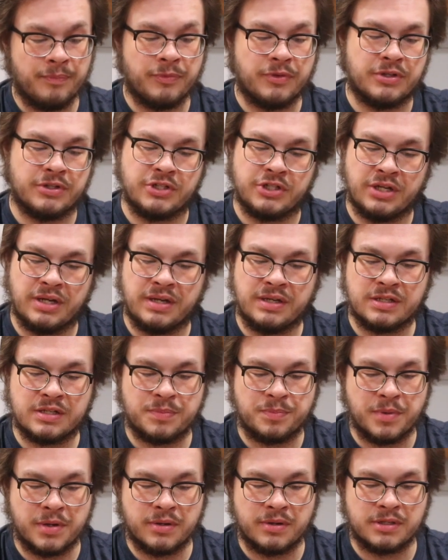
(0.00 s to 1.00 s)
the chained
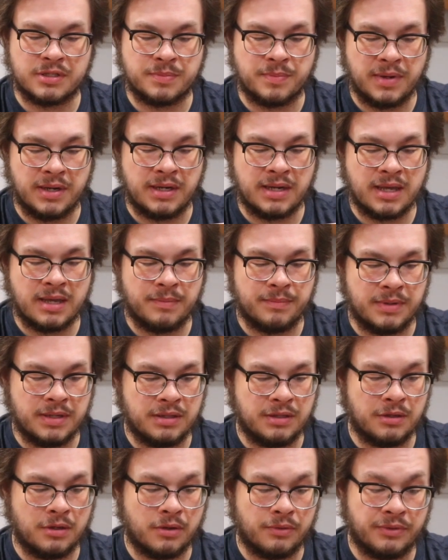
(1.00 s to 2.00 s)
spirits may not be
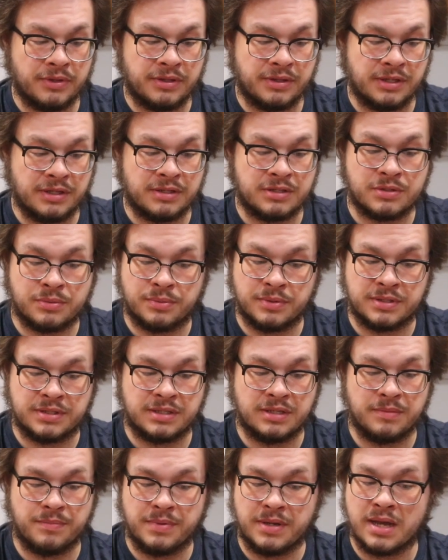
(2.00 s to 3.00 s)
the only things
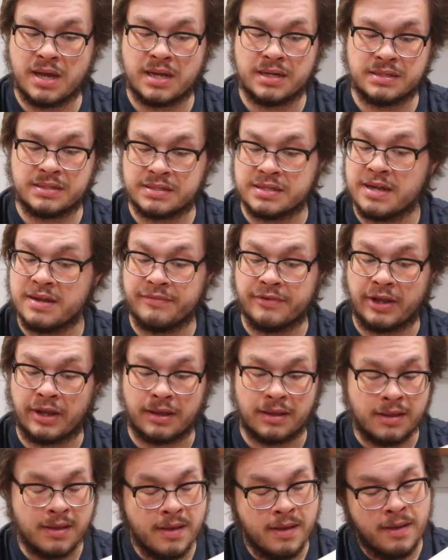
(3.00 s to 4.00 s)
twisted beyond saving.
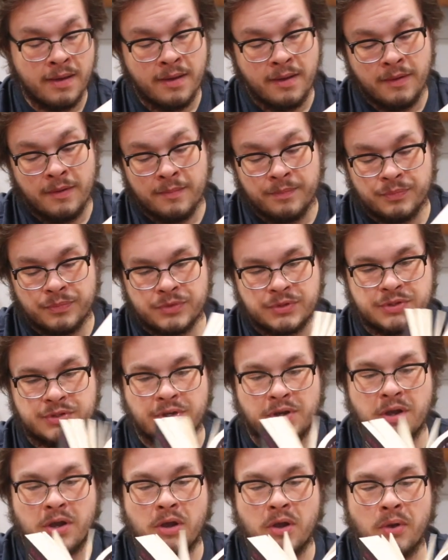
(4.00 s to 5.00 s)

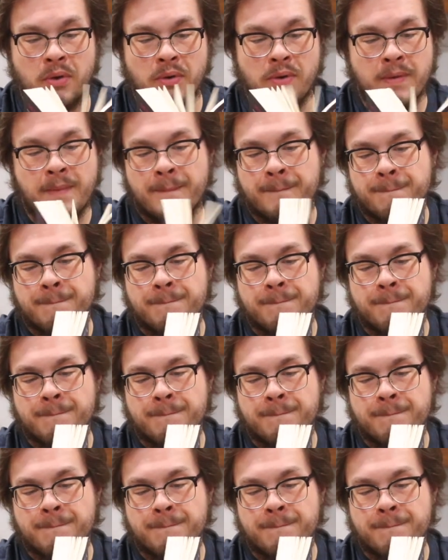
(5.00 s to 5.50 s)
So